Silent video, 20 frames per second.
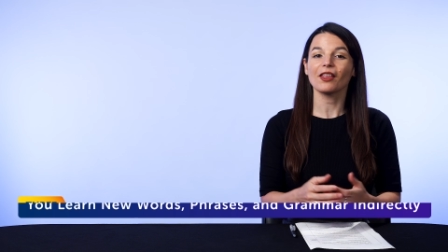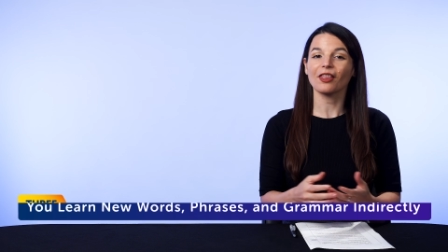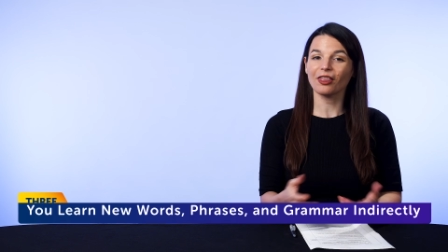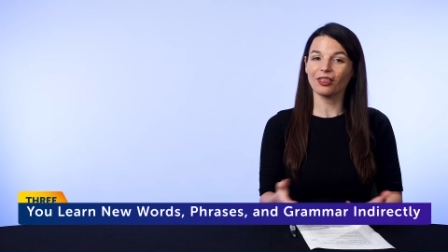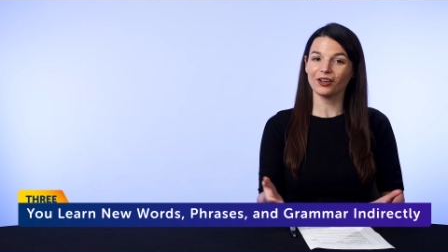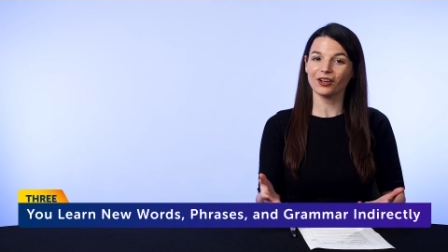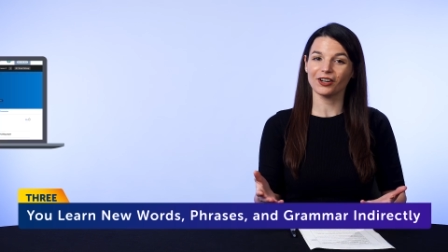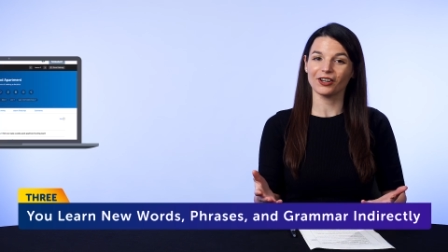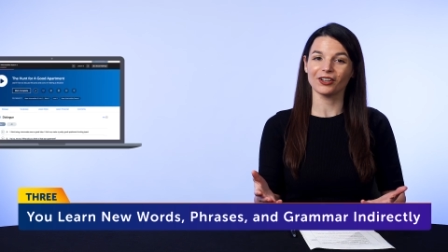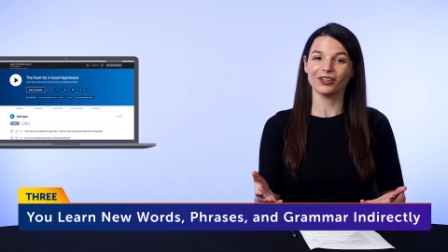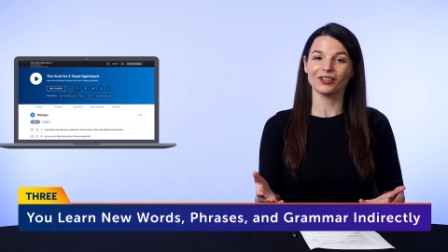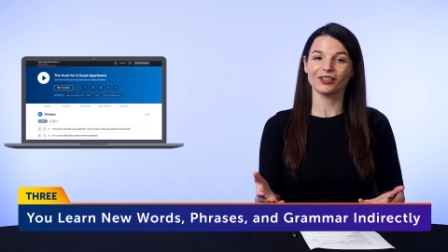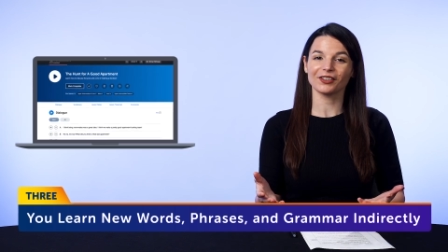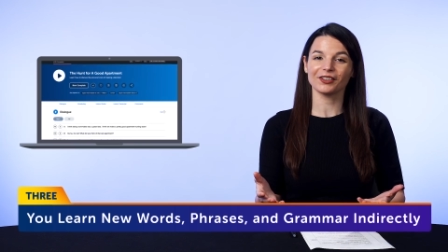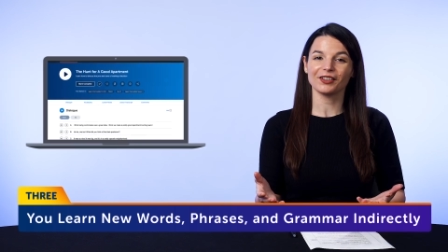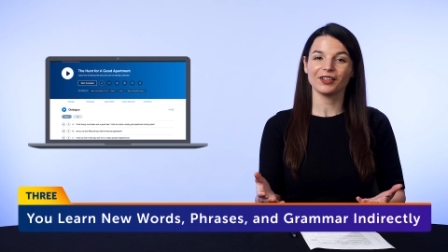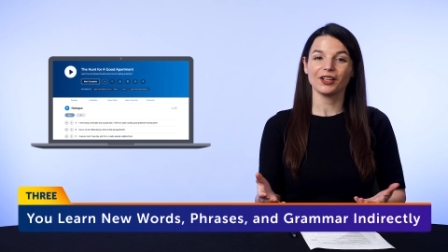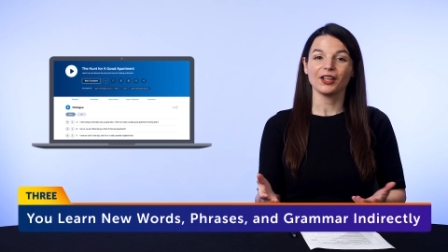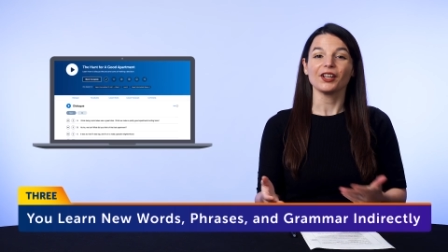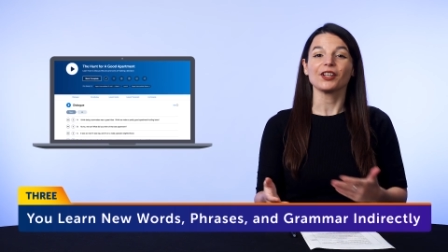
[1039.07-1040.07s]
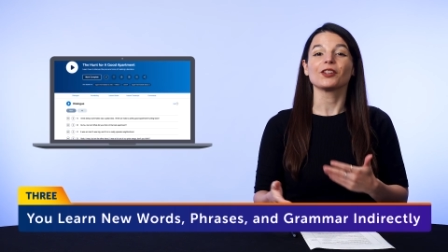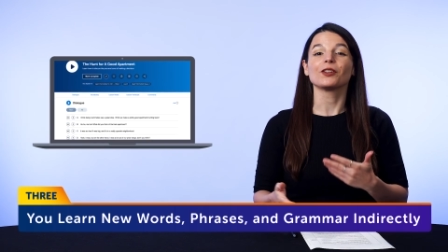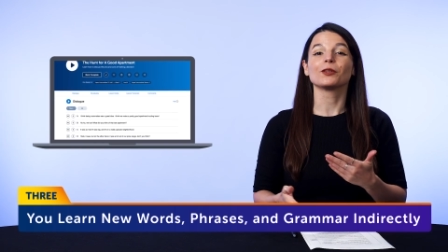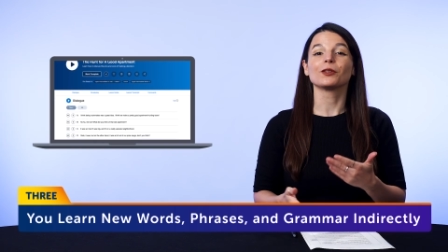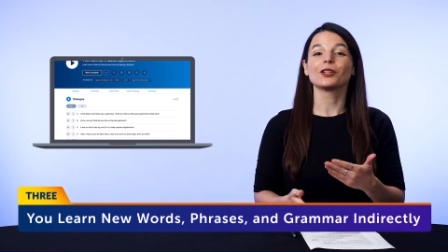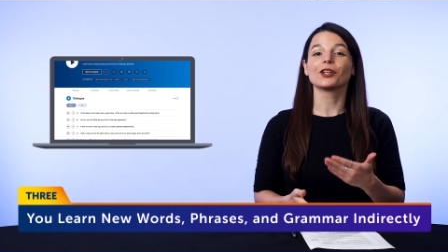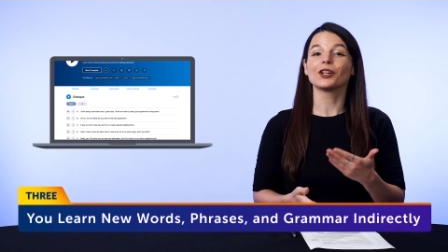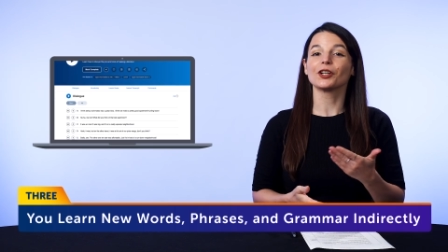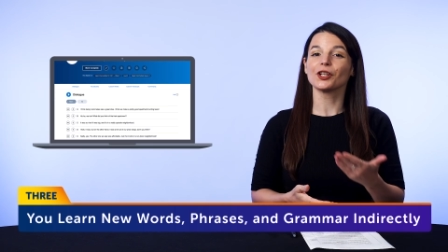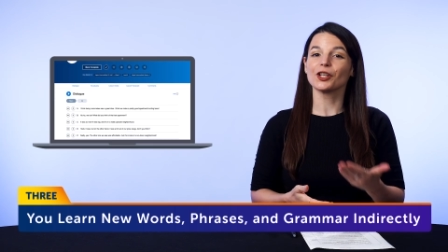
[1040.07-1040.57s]
Third, you
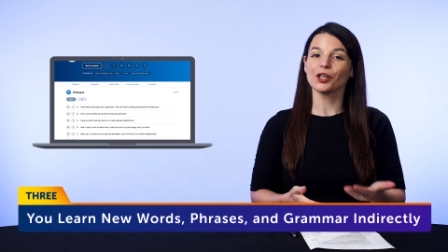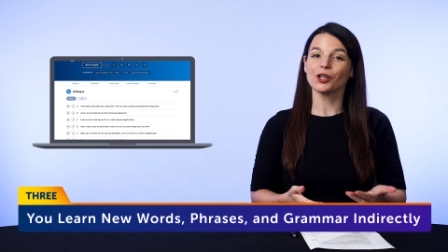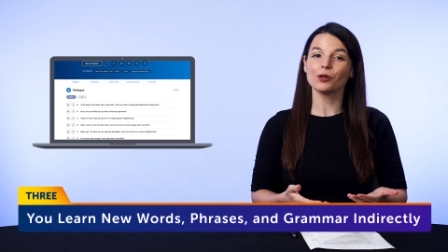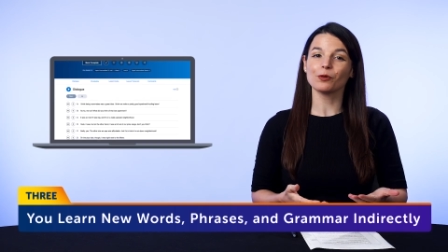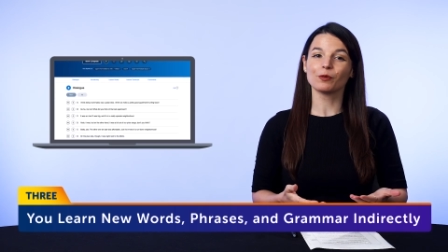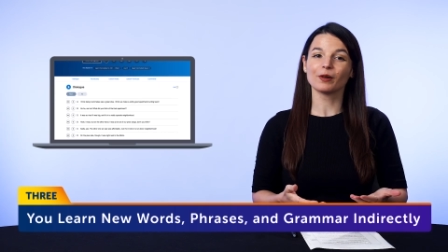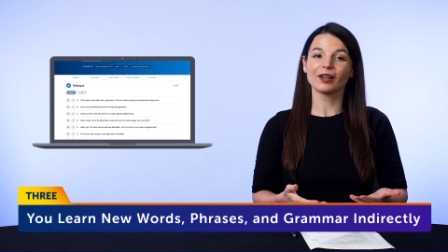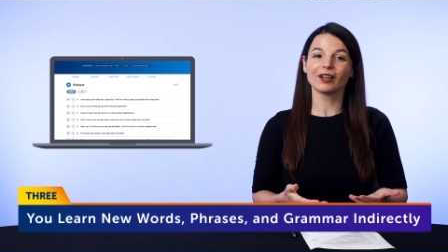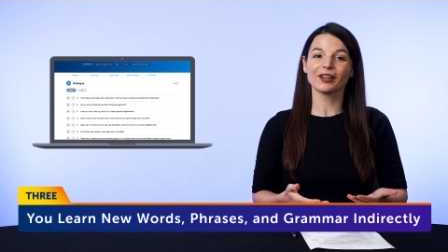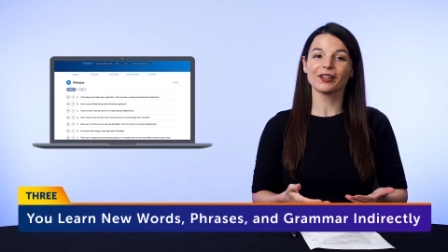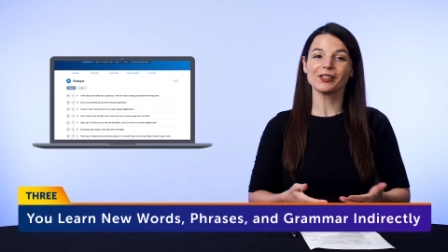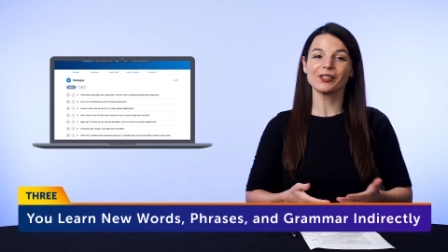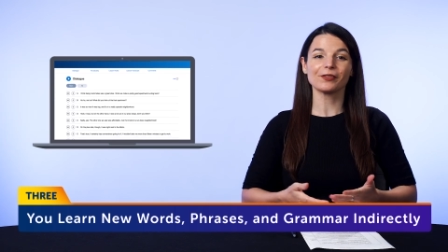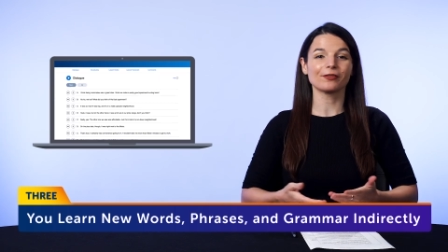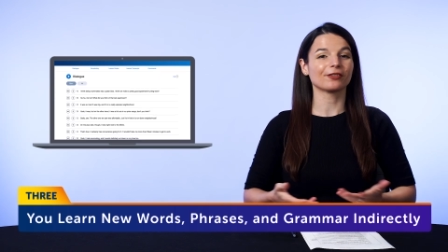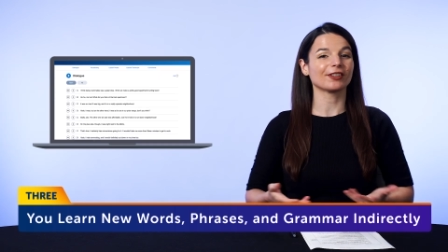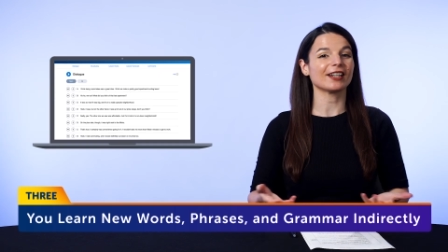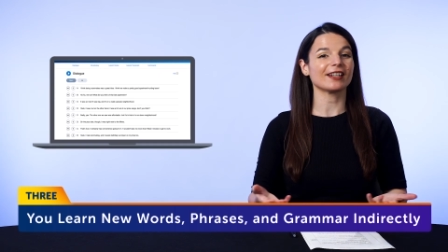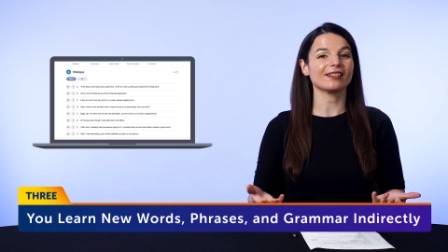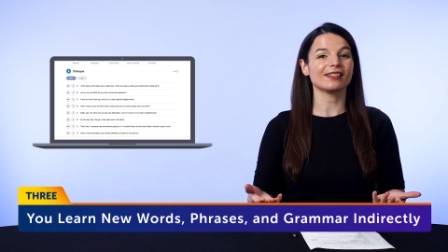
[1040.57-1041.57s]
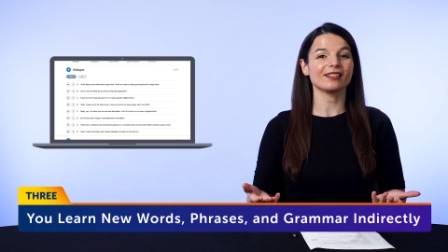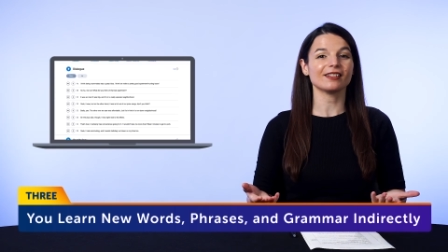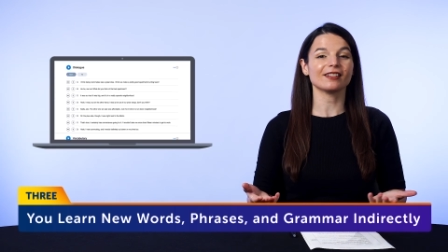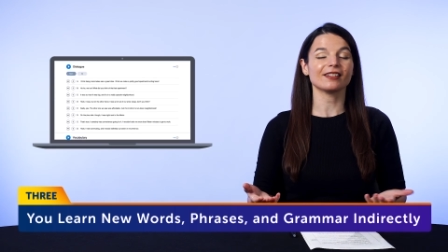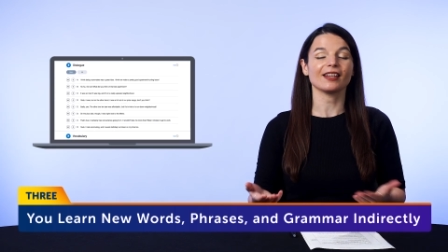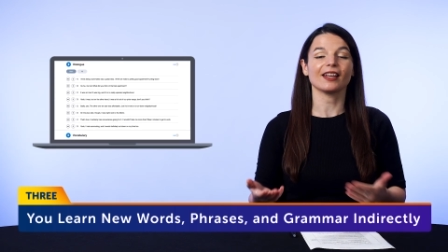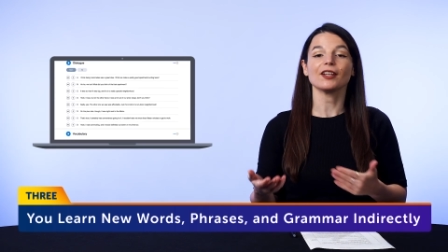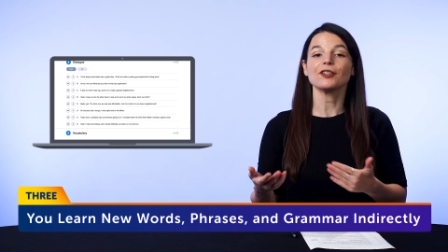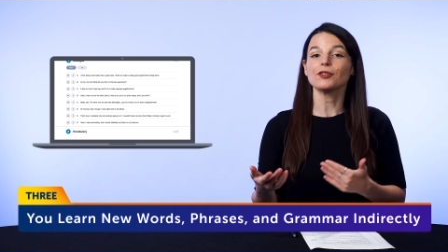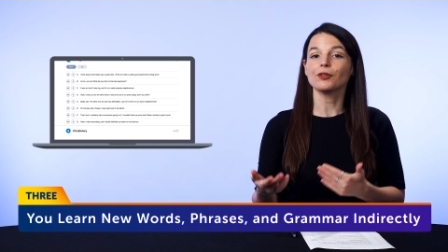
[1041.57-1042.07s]
learn new words,
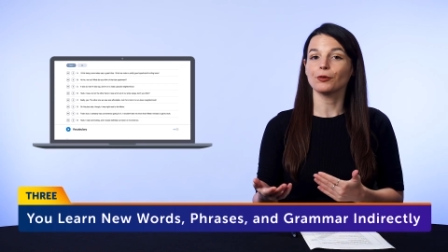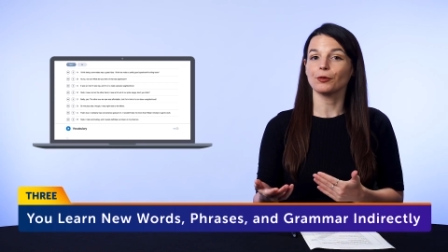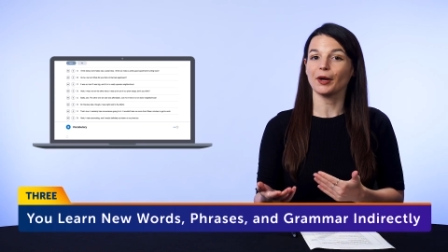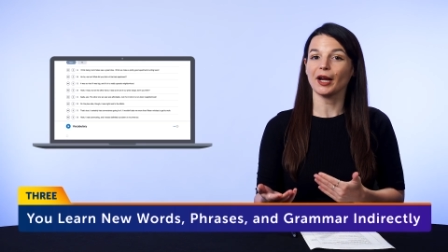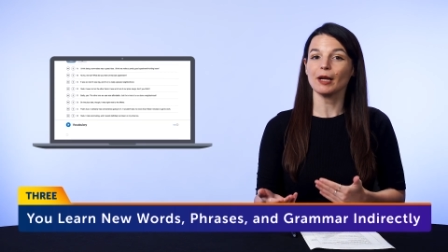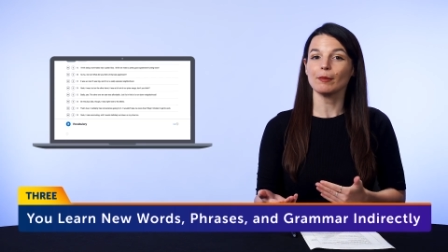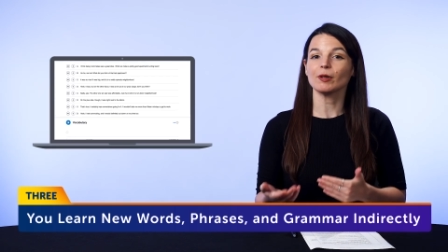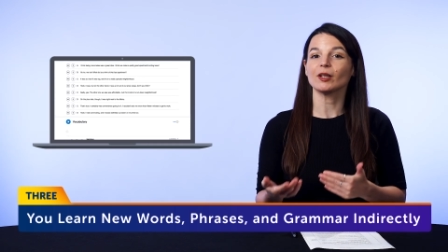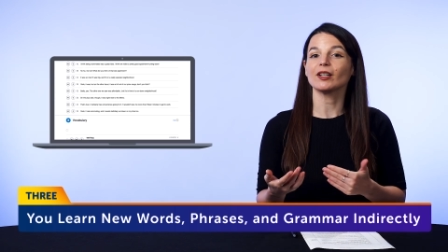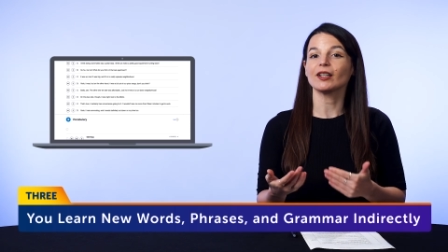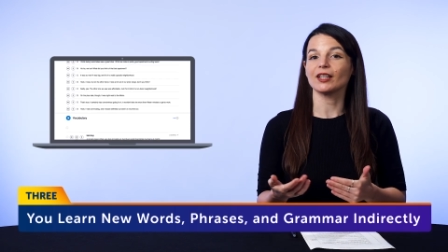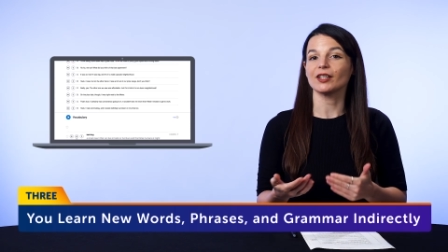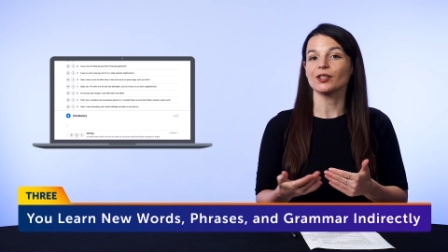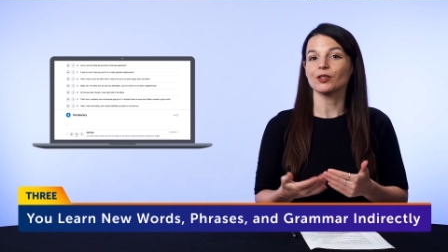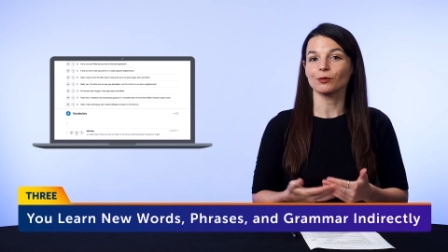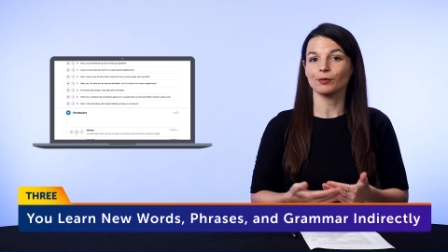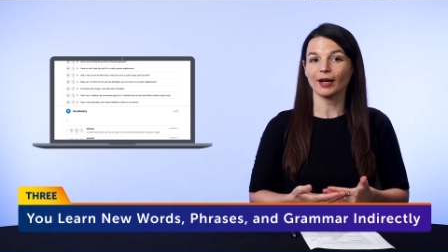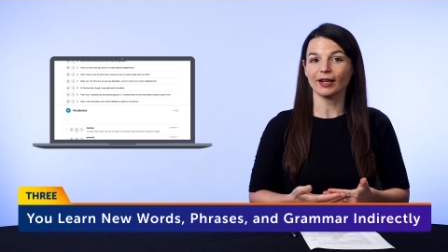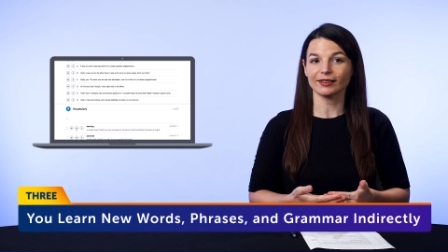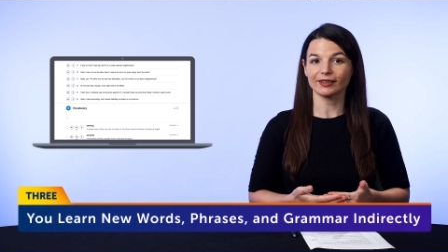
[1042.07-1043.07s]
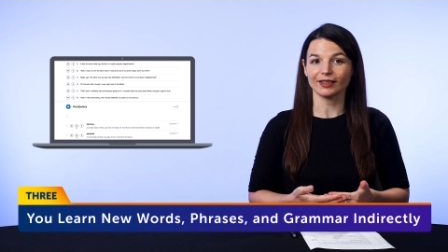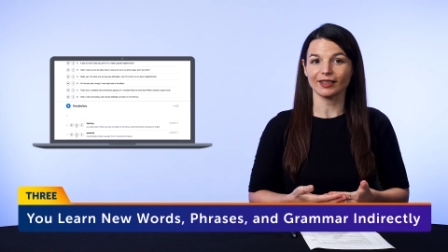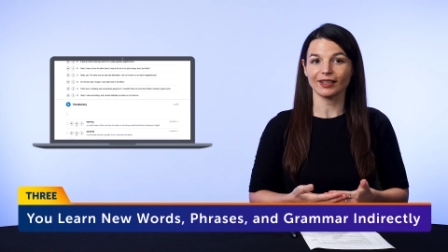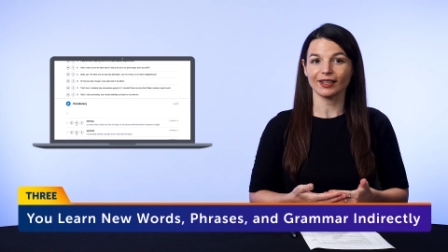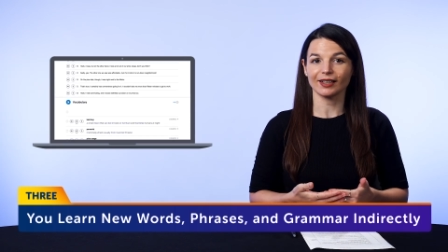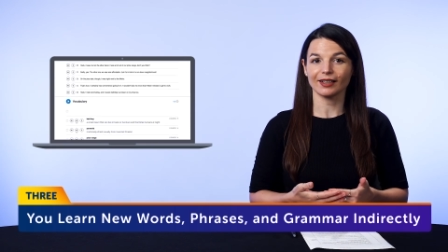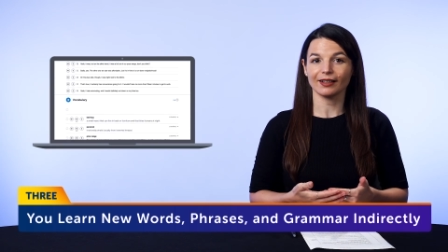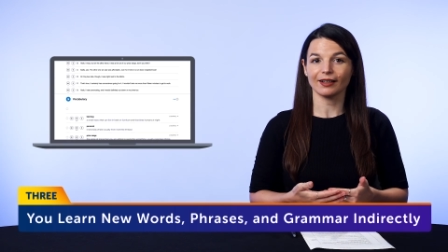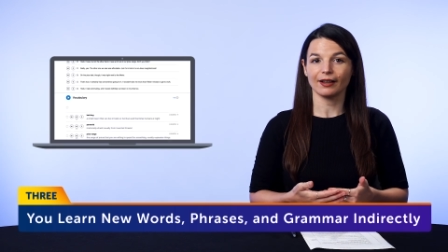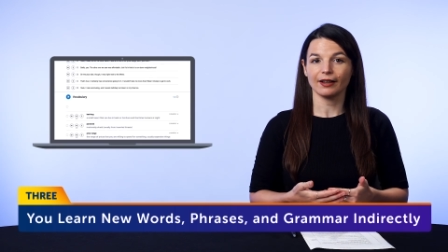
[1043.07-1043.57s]
phrases, and grammar
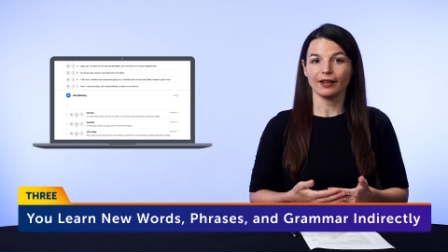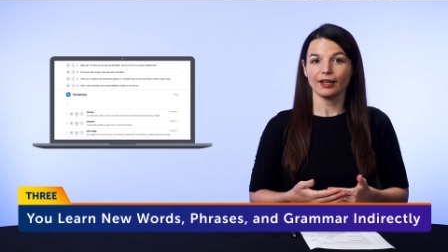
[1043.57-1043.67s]
indirectly.